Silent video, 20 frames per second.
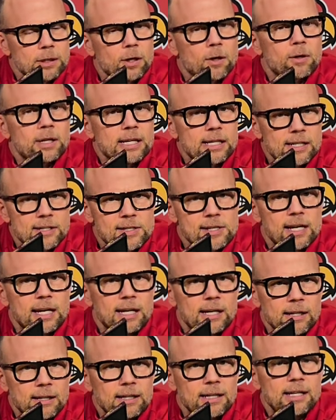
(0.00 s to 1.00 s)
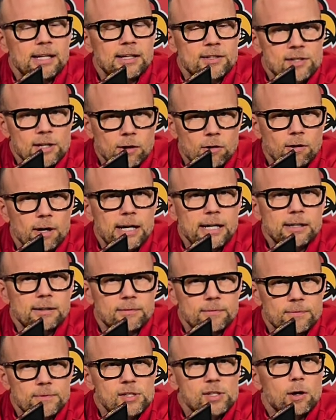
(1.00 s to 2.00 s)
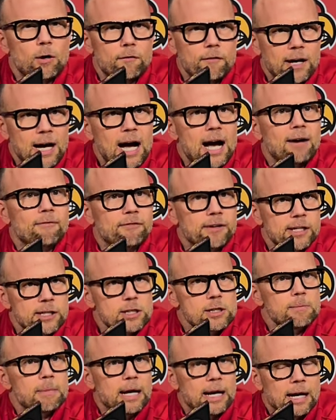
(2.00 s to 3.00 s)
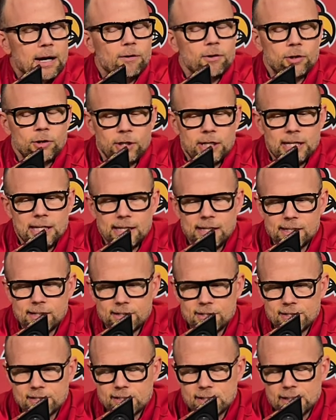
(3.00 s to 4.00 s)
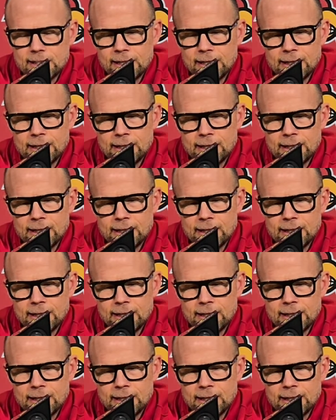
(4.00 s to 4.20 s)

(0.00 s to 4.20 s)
You know, he has a great self-confidence about how good he is.